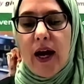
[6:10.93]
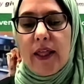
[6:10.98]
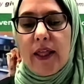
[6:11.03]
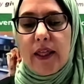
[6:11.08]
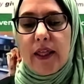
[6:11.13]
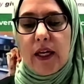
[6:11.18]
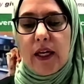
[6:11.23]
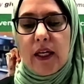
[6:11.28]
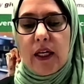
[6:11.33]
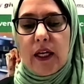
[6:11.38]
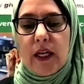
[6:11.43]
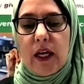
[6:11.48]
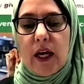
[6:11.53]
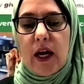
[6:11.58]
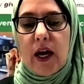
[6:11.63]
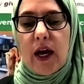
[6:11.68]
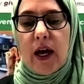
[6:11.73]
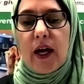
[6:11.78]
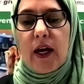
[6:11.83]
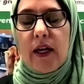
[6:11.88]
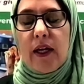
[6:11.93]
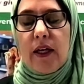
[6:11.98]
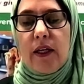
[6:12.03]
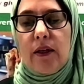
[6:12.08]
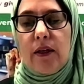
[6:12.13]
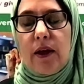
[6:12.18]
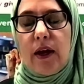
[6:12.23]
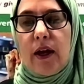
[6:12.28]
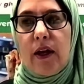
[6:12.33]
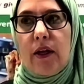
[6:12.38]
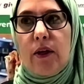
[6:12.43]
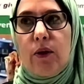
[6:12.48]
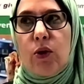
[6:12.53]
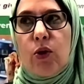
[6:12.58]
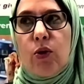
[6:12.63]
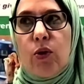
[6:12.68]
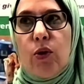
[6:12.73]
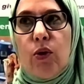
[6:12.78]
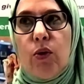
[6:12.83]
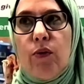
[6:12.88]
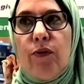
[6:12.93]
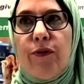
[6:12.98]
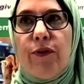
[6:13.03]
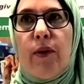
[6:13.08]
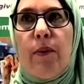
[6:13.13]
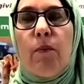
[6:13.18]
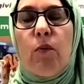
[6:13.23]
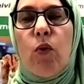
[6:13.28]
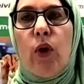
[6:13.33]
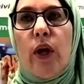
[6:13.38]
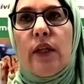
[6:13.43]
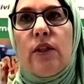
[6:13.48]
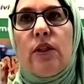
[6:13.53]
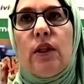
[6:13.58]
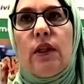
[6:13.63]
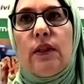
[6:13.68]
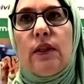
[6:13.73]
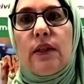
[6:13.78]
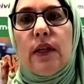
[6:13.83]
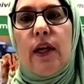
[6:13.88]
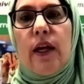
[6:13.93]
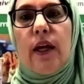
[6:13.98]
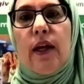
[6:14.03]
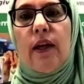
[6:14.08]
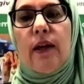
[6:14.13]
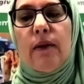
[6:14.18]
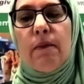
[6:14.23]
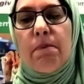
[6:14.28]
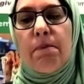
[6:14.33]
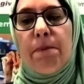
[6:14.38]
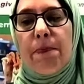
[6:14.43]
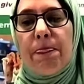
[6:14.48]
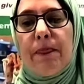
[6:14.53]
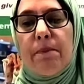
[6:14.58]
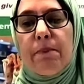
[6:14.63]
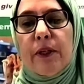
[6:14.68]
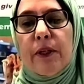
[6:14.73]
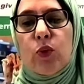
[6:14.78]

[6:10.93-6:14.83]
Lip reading: I think I grew from 1 to 10